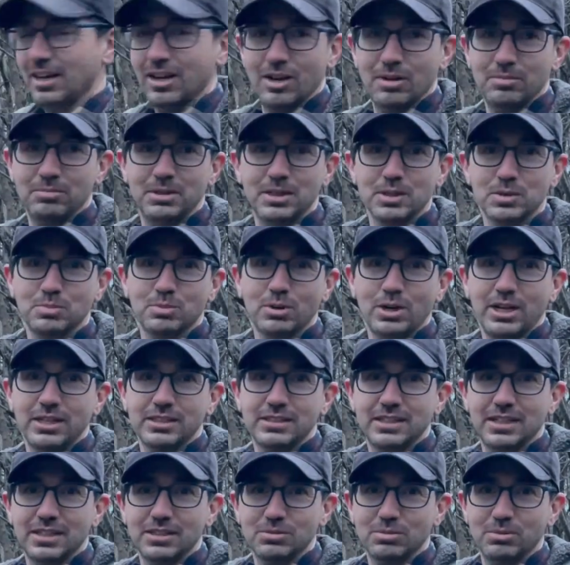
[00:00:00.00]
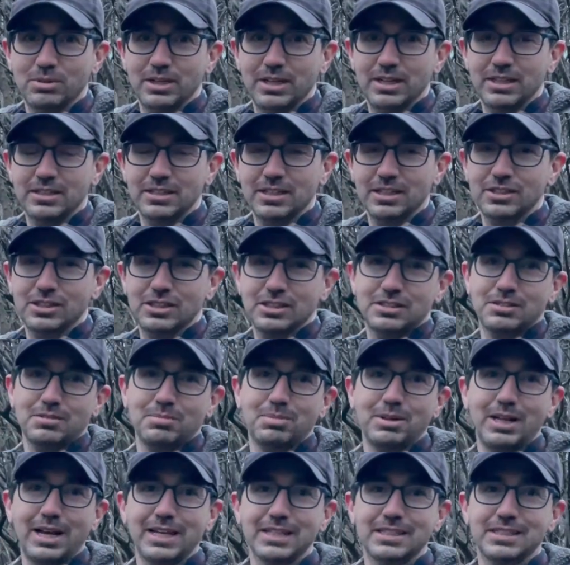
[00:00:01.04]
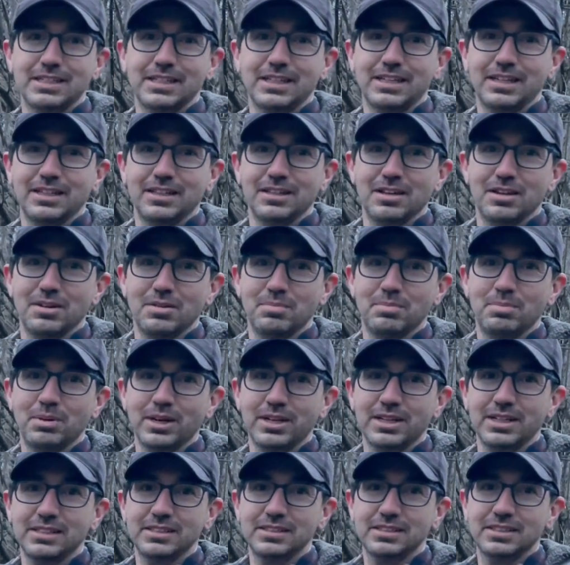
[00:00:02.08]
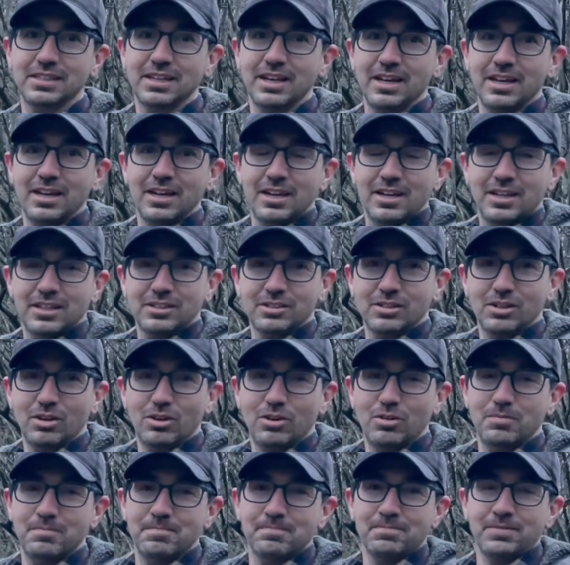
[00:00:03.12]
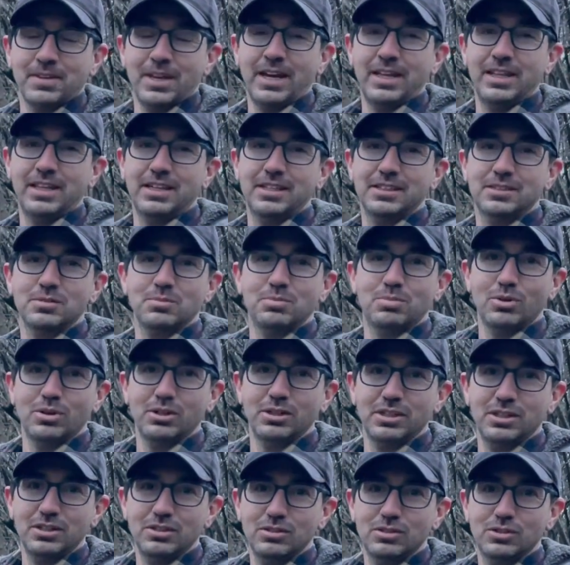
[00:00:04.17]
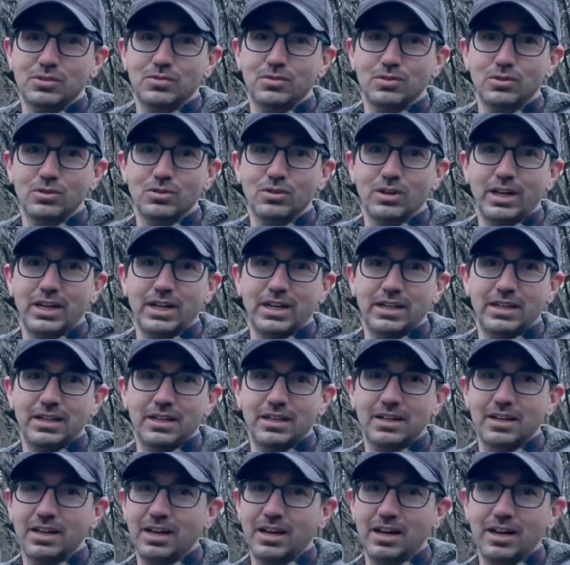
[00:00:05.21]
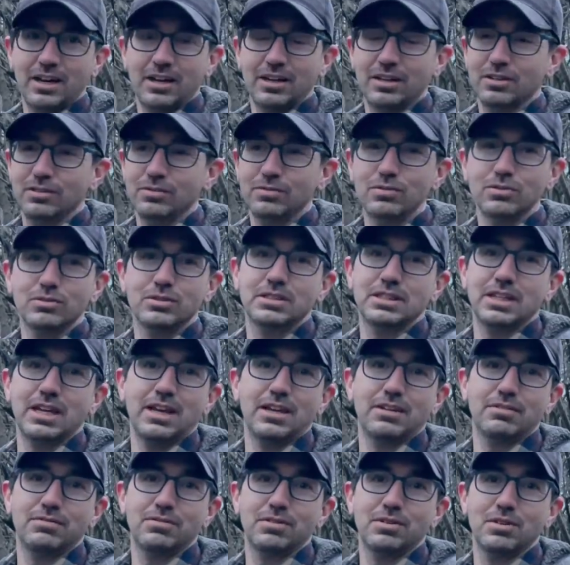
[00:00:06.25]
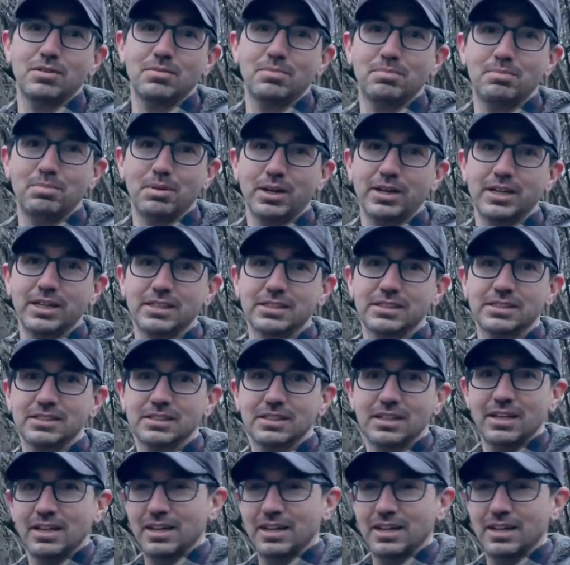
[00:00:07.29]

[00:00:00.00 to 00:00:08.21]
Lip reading: this process, when it touches the plastic in the buckets. So I think it's important to use food grade or food safe buckets,